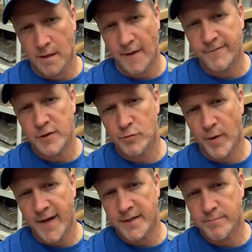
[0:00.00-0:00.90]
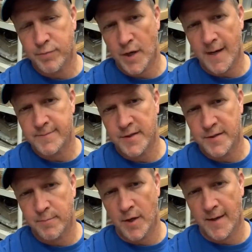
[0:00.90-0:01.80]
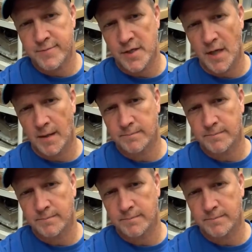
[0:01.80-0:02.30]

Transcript: few random props at the prop shop.